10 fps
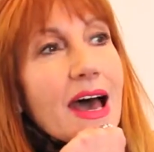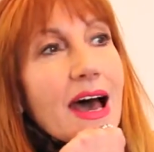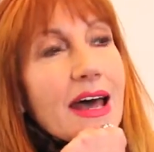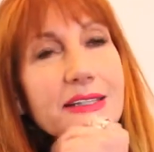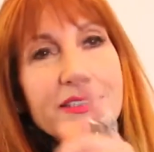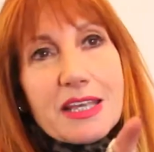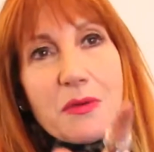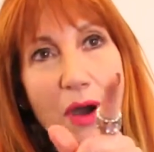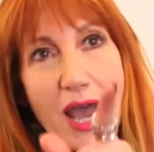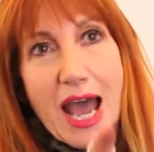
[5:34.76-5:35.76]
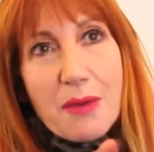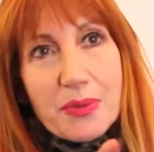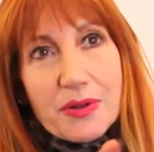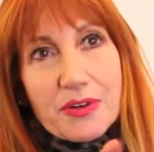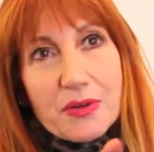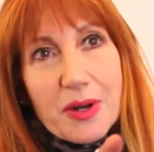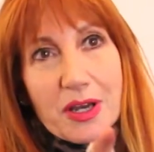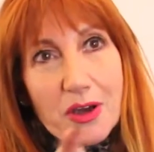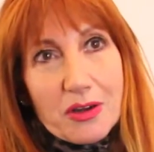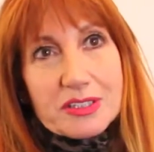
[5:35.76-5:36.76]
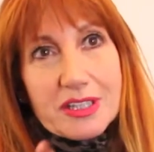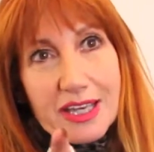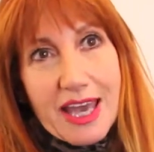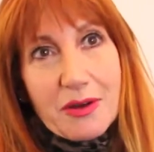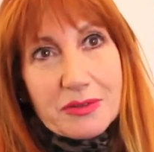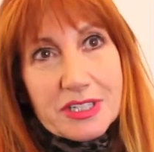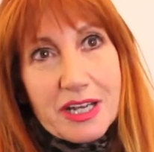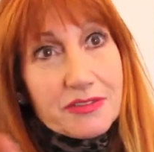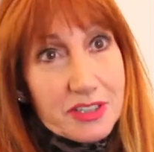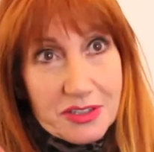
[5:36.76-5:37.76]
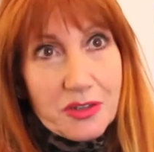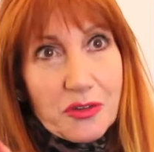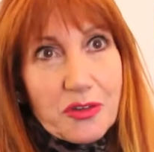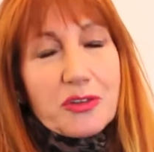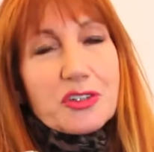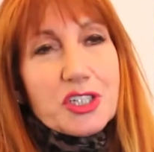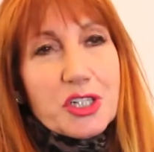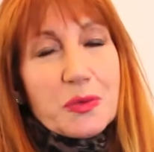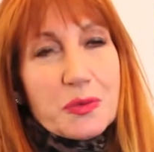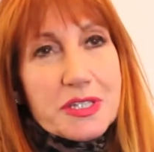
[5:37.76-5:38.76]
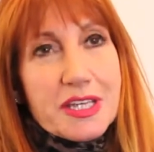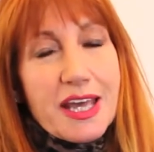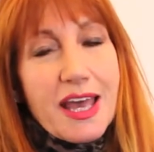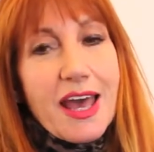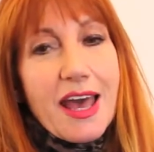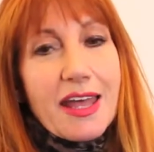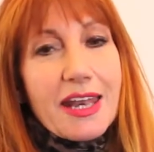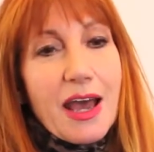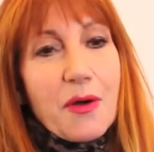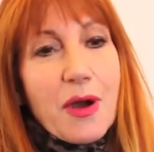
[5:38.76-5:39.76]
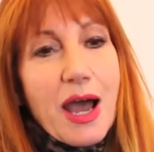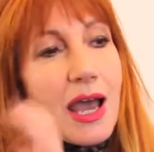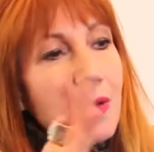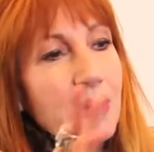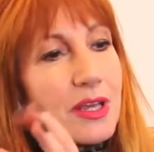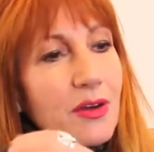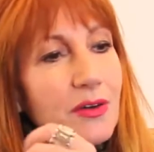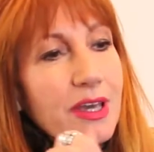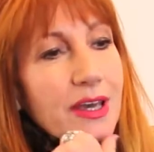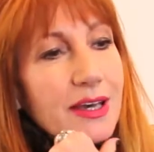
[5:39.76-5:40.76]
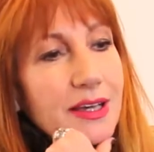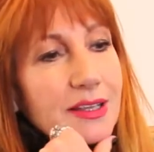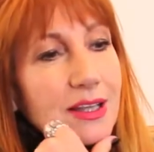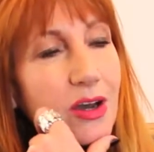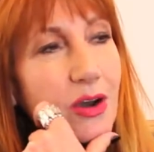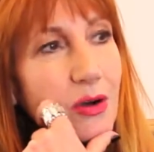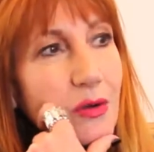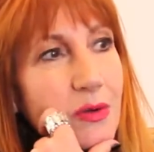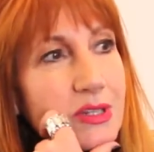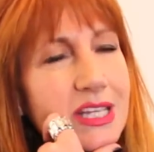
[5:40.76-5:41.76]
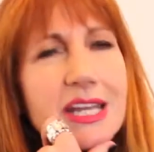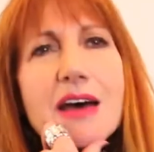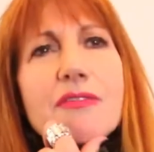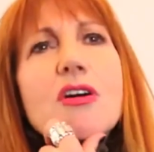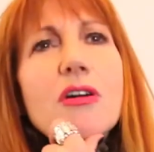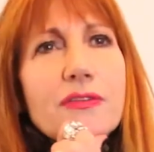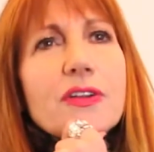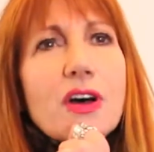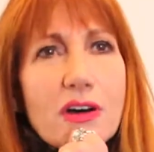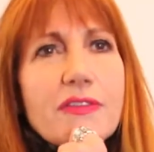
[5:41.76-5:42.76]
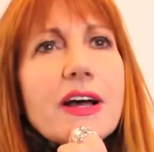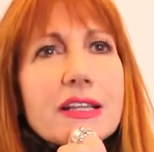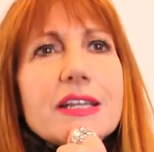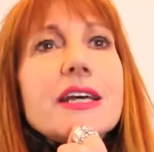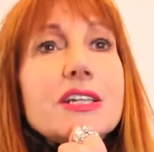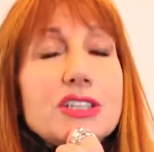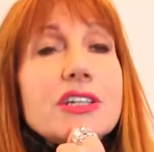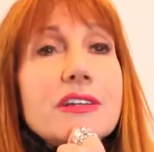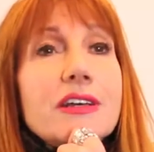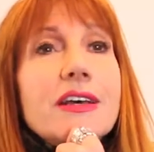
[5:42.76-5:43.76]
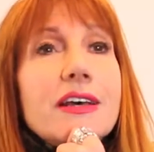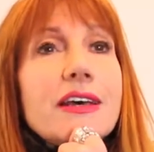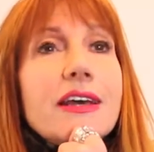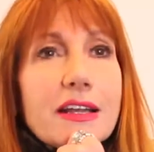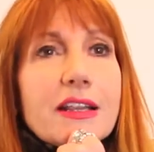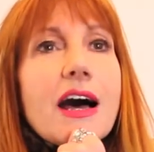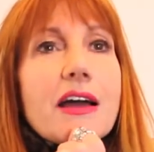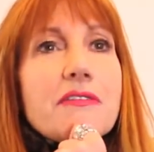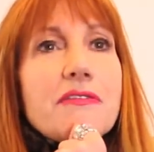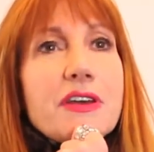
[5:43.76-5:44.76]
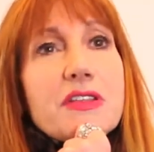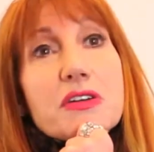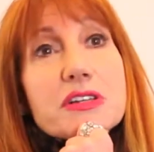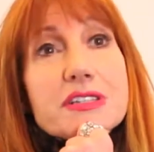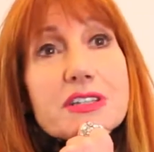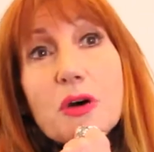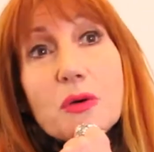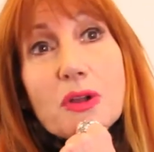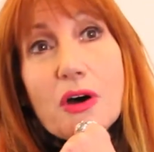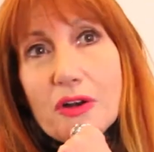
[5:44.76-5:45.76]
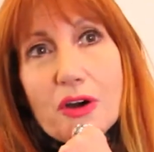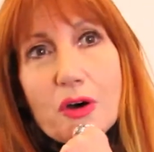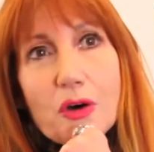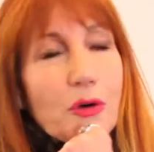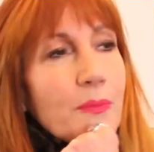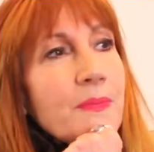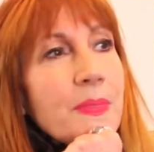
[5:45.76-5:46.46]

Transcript: And I'll tell you what happened when I got to the counter after I'd sold those shoes. Now, I were a young girl who didn't have an awful lot of validation in her life, either at school or at home.